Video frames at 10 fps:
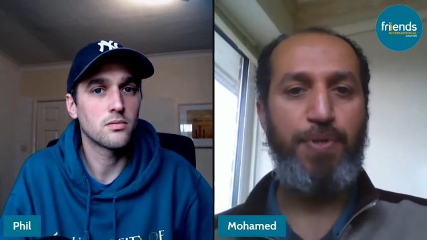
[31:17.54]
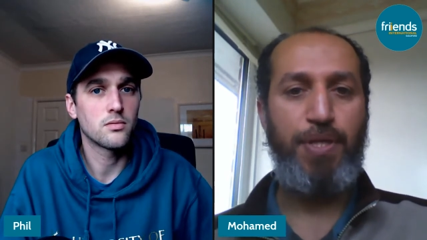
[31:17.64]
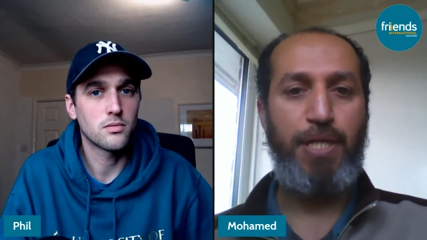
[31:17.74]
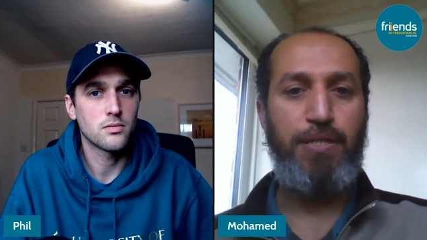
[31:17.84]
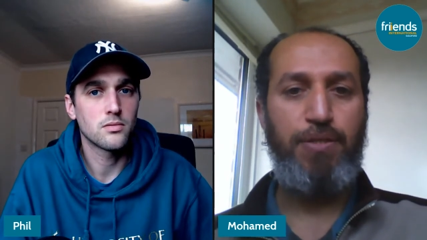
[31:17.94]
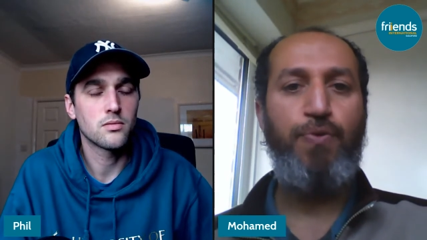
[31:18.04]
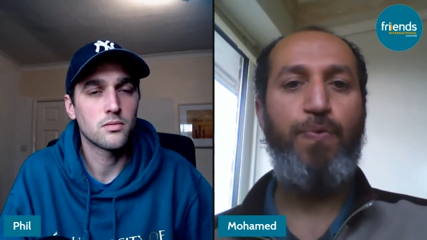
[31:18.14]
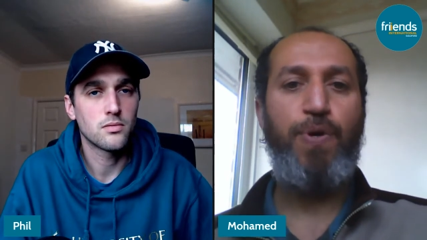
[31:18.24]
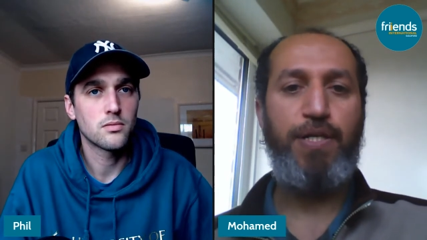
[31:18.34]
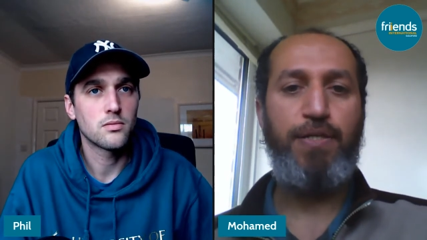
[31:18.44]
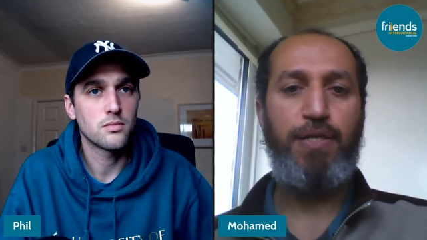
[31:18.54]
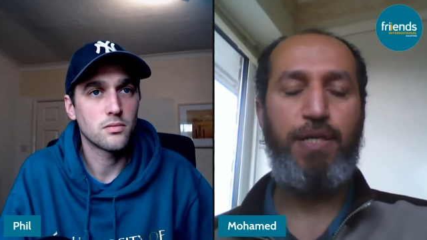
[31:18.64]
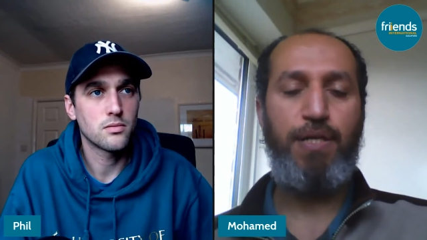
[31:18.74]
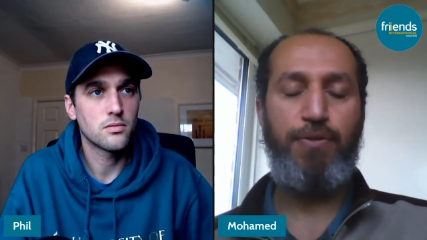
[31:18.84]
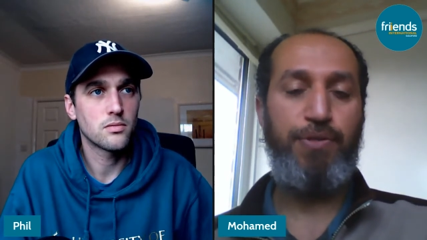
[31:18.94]
Speaker 1: There is no one,
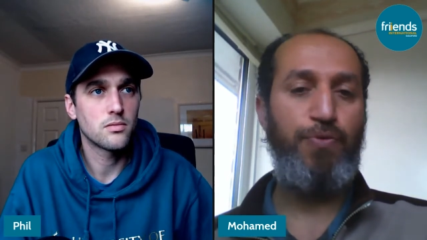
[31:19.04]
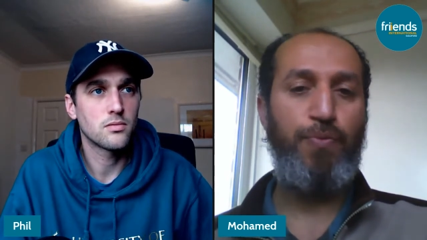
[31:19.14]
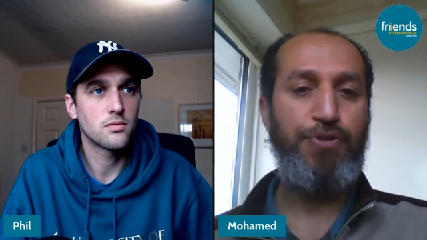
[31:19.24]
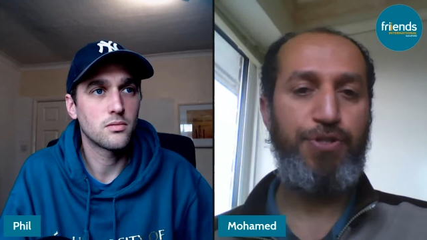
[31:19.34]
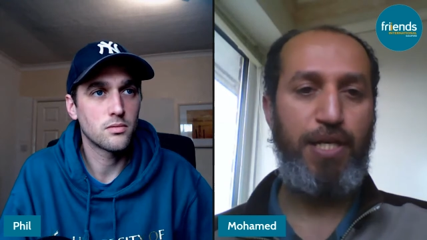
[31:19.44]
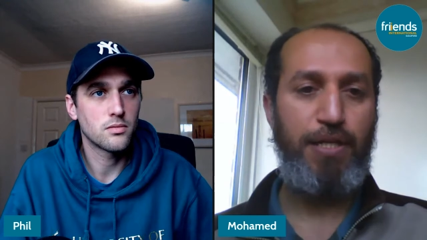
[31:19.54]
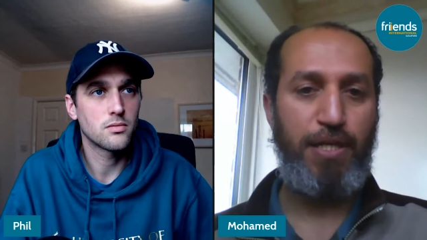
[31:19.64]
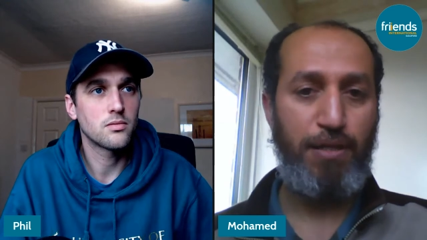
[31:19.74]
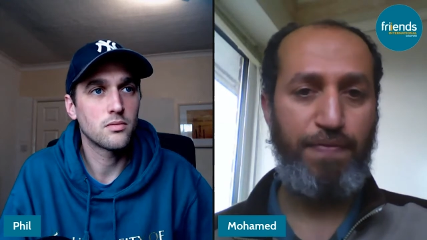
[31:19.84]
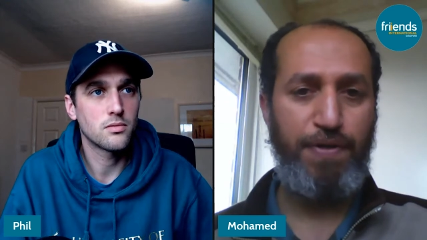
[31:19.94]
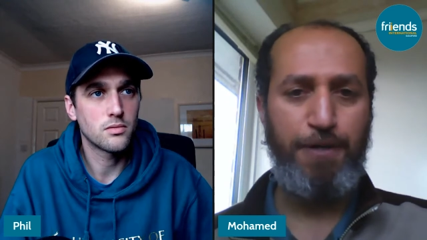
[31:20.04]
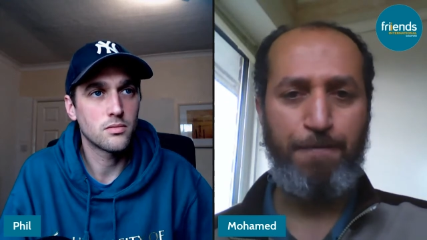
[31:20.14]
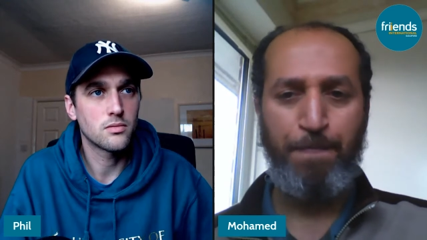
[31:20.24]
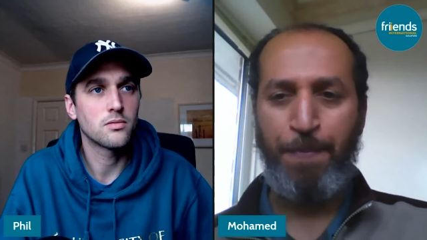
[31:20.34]
uh, there is no mosque in Guildford.